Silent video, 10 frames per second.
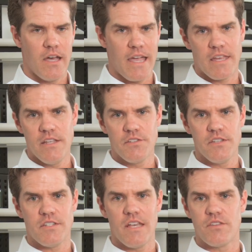I can
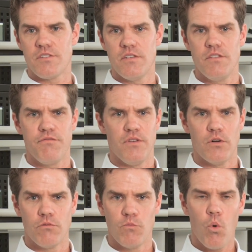easily take this into the
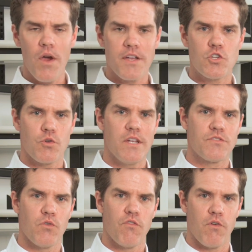field, or I can
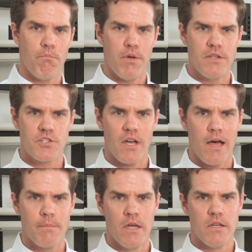transfer it from
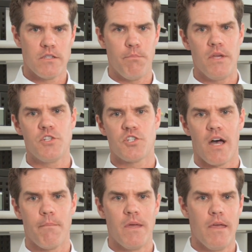benchtop to
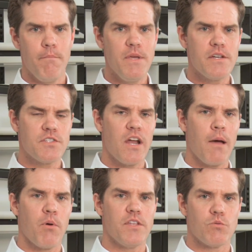benchtop because it
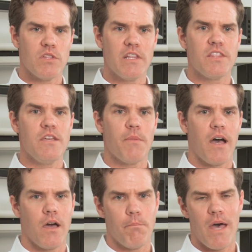operates with
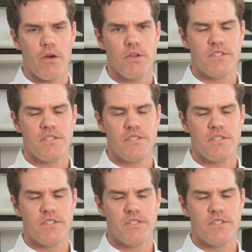lithium-ion battery